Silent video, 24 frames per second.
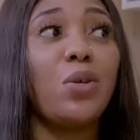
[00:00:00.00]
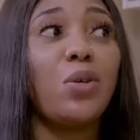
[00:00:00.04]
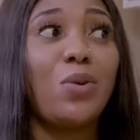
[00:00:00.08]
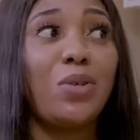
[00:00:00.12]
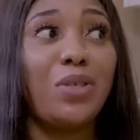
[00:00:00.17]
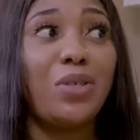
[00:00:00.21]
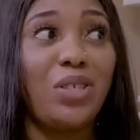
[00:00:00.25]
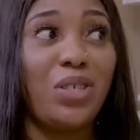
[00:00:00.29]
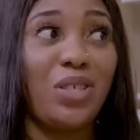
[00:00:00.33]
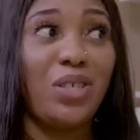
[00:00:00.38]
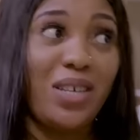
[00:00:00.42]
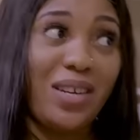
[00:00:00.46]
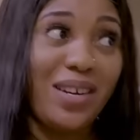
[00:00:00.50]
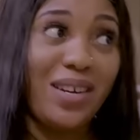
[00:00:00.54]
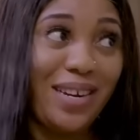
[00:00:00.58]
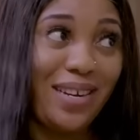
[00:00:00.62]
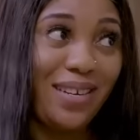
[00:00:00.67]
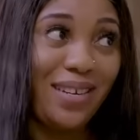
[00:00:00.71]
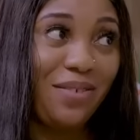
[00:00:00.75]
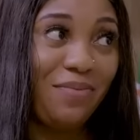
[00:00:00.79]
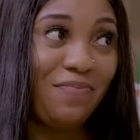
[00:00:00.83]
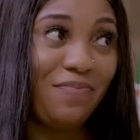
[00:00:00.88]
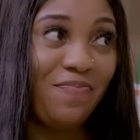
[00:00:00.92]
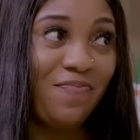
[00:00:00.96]

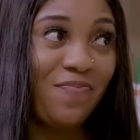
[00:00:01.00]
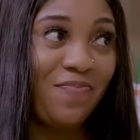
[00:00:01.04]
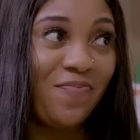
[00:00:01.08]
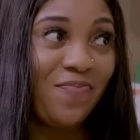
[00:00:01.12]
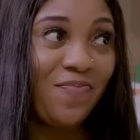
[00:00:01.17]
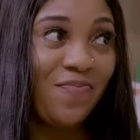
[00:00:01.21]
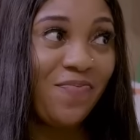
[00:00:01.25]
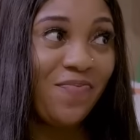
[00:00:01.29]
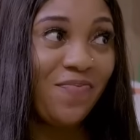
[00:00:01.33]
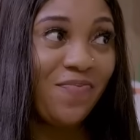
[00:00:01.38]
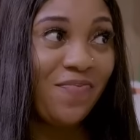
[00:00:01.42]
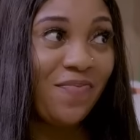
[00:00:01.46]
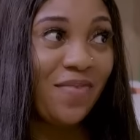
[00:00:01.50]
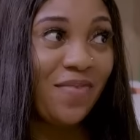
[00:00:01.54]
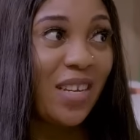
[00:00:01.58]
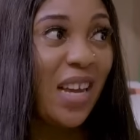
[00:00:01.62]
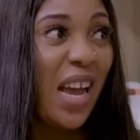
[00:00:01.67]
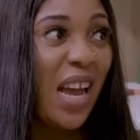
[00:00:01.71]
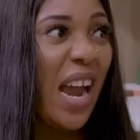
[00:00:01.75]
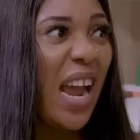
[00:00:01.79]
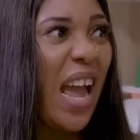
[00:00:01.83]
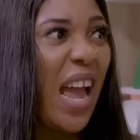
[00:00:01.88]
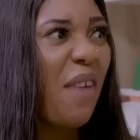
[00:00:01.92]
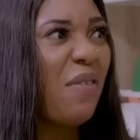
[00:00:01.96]
concerned,
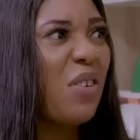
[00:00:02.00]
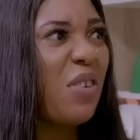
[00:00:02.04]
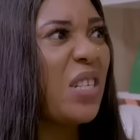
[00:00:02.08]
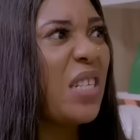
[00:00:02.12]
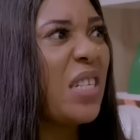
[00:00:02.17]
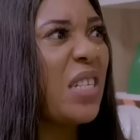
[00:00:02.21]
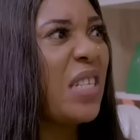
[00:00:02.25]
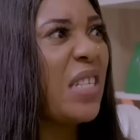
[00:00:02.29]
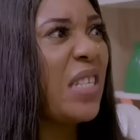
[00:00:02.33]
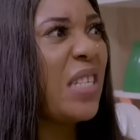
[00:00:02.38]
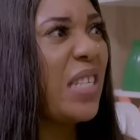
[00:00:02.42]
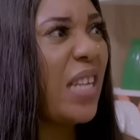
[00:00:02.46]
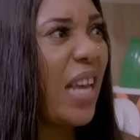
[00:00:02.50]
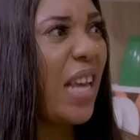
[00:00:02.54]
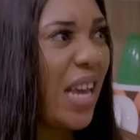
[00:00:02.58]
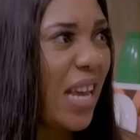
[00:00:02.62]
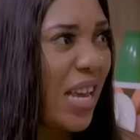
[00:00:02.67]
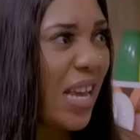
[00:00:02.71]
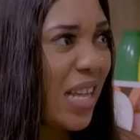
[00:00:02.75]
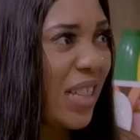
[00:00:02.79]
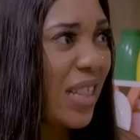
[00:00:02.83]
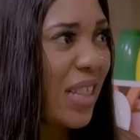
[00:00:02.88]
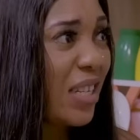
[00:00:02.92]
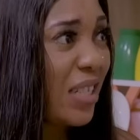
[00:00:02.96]
I have a say
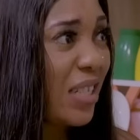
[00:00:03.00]
in